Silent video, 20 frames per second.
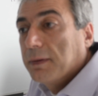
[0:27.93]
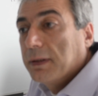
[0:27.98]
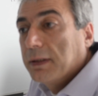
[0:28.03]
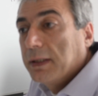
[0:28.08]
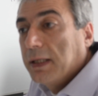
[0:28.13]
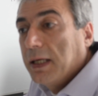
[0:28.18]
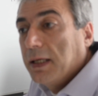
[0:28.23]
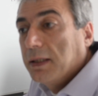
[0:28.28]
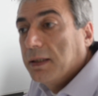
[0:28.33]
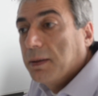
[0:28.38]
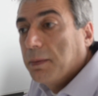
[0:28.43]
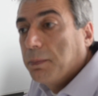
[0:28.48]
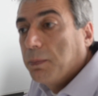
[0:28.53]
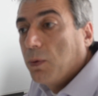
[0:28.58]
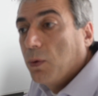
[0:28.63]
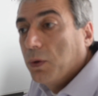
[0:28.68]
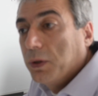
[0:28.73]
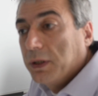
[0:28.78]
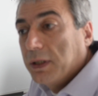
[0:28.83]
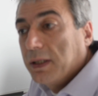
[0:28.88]
data
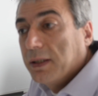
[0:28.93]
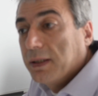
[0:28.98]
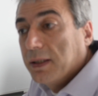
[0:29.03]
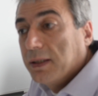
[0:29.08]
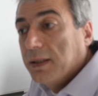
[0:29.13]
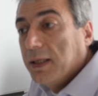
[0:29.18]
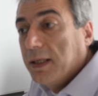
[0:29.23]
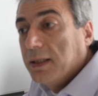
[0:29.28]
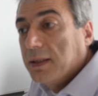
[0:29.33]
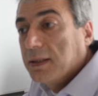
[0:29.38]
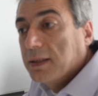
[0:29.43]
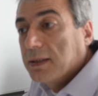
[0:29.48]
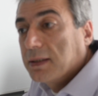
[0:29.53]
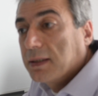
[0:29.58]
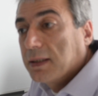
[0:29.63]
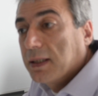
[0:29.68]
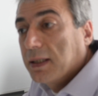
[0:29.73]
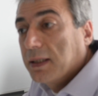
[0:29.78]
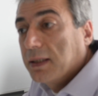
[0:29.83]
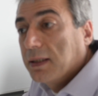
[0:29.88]
point in the data
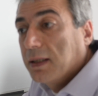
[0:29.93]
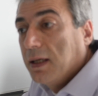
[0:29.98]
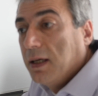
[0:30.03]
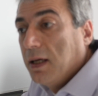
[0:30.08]
set